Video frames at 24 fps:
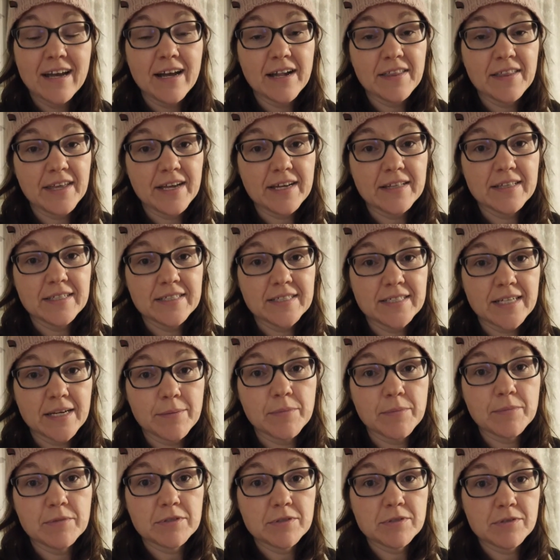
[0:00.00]
I think this
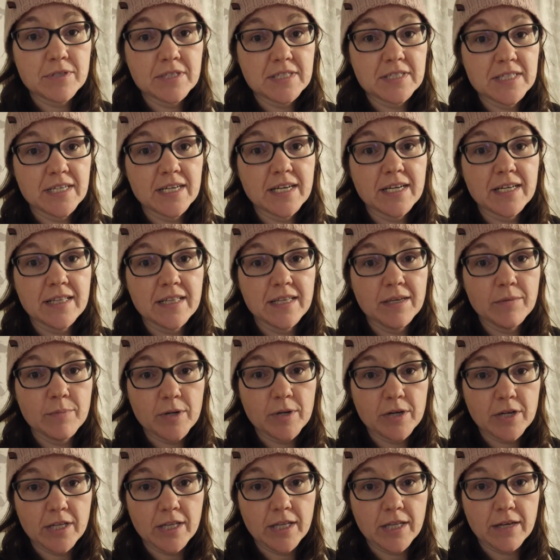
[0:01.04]
time I'm just going to sit in the
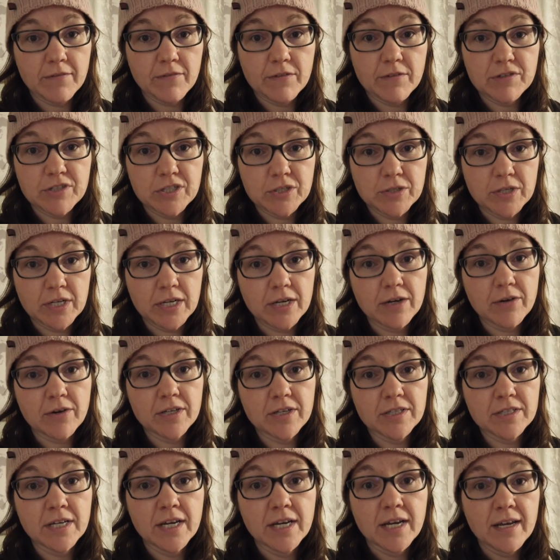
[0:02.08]
parking lot of the studio
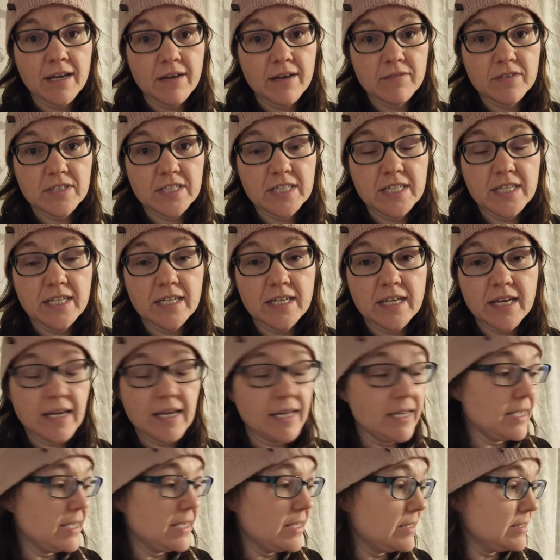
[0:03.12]
and have a tea
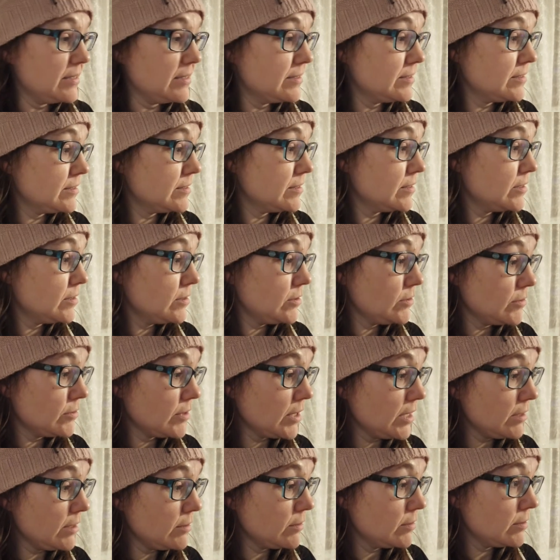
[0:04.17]
and... Are you
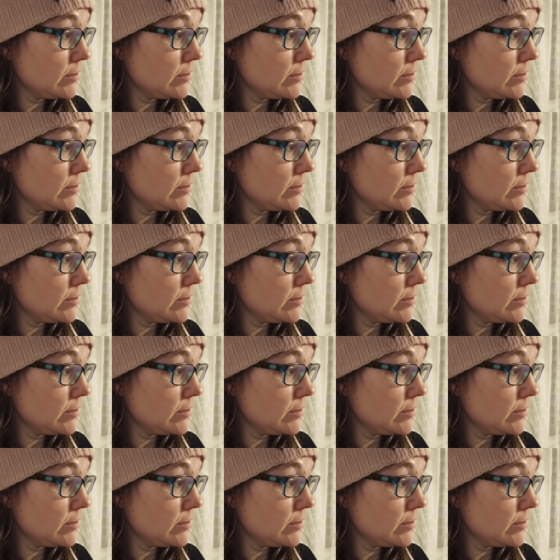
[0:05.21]
okay?